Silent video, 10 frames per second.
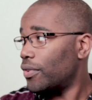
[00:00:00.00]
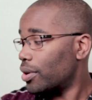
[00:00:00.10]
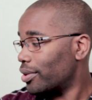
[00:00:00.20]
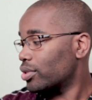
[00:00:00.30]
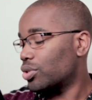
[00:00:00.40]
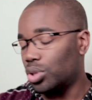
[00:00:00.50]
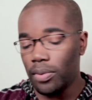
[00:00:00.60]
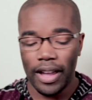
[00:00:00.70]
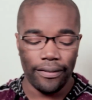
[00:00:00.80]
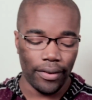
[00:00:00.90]
Photos
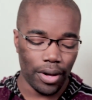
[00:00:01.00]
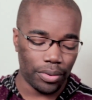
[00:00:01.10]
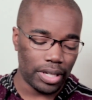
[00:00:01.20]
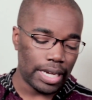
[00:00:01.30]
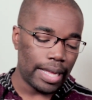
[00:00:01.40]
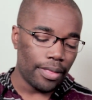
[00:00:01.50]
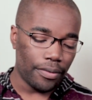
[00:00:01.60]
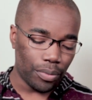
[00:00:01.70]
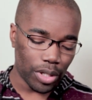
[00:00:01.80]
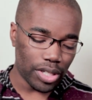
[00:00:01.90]
to my phone,
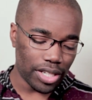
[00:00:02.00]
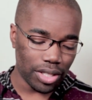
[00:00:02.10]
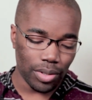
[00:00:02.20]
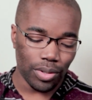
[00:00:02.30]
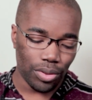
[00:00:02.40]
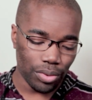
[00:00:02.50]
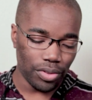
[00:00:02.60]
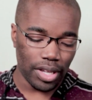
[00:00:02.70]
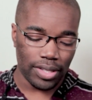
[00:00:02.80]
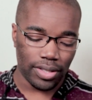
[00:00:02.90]
which I do
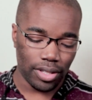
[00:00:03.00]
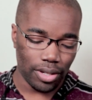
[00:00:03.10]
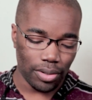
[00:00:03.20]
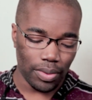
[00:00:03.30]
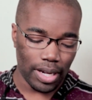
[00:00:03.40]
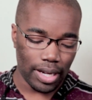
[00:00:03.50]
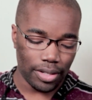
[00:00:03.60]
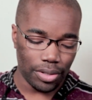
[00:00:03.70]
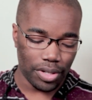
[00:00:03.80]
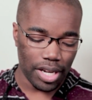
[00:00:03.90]
through this. You, uh,
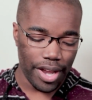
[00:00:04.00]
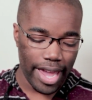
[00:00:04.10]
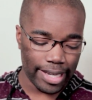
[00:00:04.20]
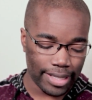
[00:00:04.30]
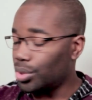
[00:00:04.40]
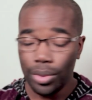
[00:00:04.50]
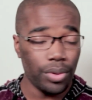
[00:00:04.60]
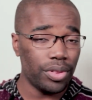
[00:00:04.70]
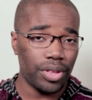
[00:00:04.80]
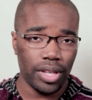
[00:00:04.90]
you connect
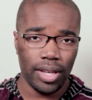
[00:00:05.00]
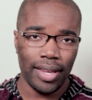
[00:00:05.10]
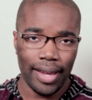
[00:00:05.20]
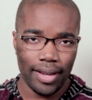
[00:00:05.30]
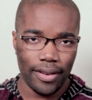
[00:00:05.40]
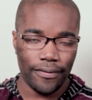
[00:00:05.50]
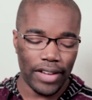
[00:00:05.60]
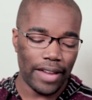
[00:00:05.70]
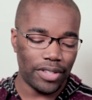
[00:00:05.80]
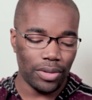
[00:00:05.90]
to the
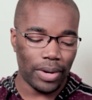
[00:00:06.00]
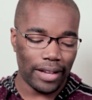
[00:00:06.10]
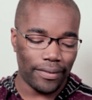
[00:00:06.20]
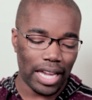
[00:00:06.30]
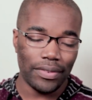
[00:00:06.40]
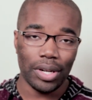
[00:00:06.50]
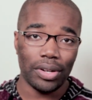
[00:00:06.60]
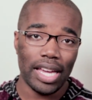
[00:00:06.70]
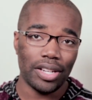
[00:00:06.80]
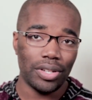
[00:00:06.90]
five D Wi-Fi. If you
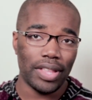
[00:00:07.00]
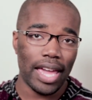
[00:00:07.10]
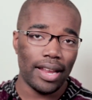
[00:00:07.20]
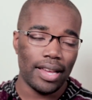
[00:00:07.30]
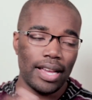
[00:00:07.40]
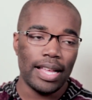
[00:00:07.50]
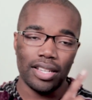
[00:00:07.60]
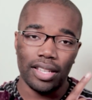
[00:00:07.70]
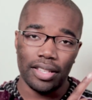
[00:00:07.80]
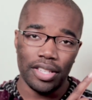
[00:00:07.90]
don't know how to do that,
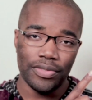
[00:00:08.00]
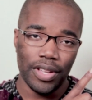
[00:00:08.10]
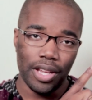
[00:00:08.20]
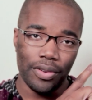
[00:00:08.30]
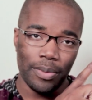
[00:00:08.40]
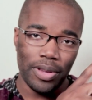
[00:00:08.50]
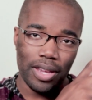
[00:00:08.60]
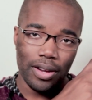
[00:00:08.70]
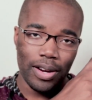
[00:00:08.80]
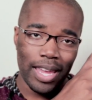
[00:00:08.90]
click this video up
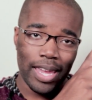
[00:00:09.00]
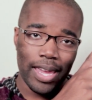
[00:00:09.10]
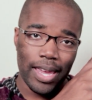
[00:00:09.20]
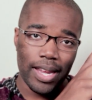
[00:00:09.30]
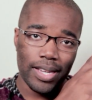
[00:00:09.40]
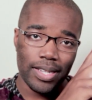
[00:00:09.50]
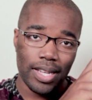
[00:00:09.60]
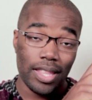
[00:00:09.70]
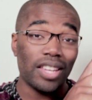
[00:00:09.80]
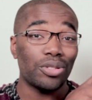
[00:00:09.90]
here and
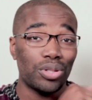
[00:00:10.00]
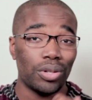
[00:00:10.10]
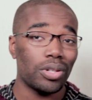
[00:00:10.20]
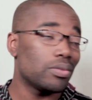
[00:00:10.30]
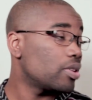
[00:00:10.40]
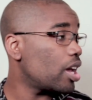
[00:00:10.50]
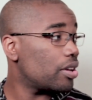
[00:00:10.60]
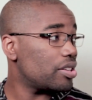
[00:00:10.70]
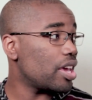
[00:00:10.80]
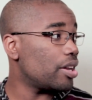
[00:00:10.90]
that'll show you
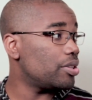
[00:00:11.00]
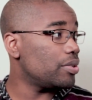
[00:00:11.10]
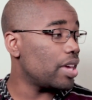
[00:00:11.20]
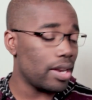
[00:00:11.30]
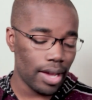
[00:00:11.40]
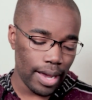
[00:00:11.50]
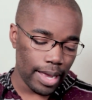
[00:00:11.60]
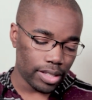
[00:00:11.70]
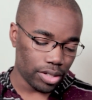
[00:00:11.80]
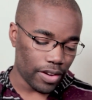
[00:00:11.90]
how to, how to do that.
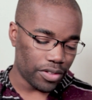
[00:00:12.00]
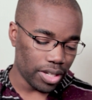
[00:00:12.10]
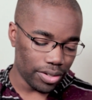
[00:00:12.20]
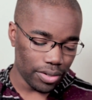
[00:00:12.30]
So after you